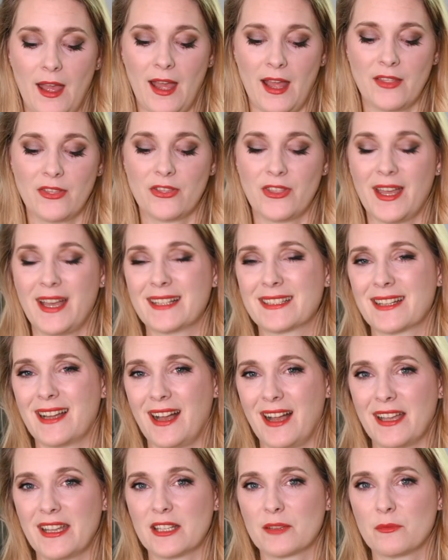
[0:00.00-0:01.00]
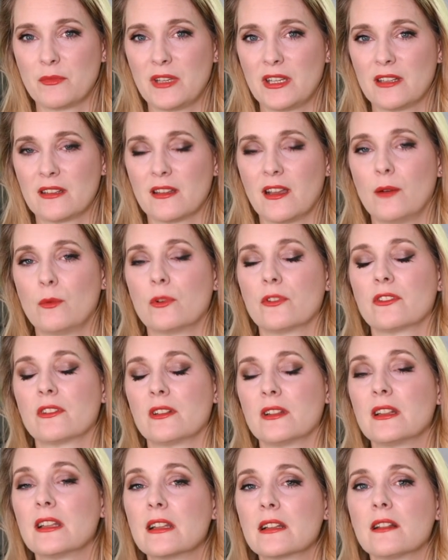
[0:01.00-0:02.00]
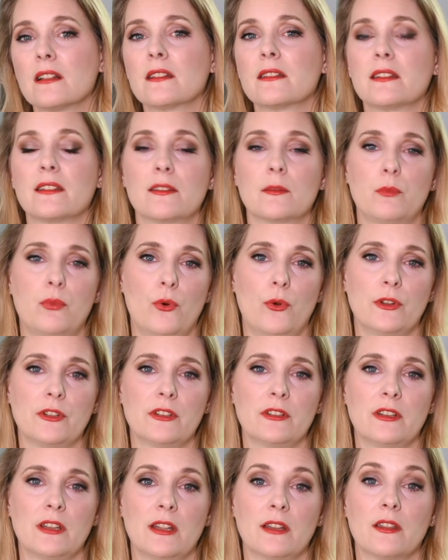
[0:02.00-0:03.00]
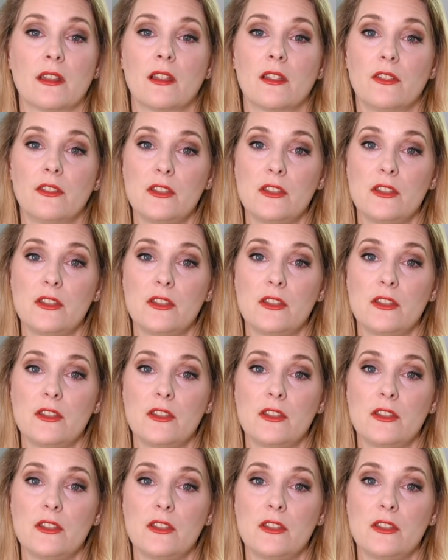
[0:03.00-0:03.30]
and that I admit I was a little disappointed in,